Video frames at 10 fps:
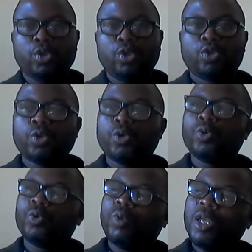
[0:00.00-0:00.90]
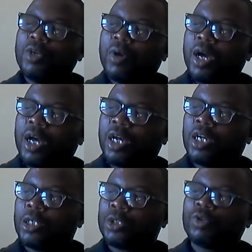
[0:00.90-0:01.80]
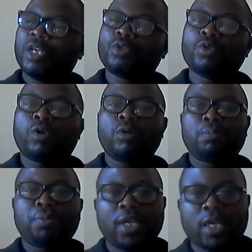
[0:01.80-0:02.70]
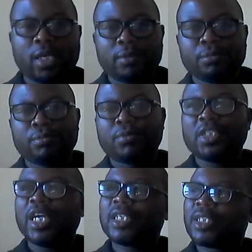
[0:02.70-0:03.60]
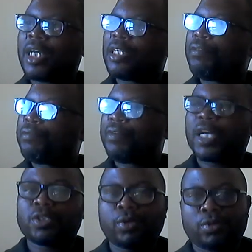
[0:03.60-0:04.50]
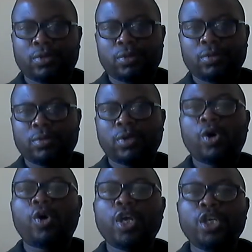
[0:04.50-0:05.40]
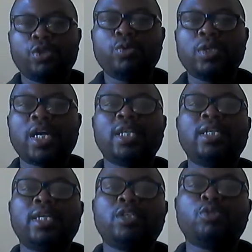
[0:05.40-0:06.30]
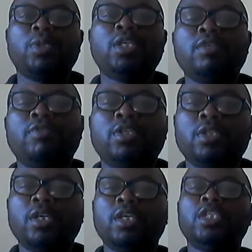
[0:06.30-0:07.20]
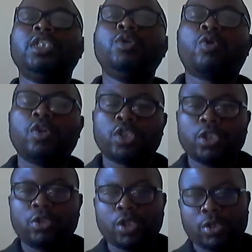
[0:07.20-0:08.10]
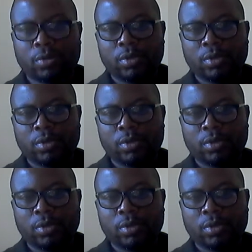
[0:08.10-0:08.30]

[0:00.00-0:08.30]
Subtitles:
So when you are trying to compare, there are certain factors or issues that are needed to be given due consideration.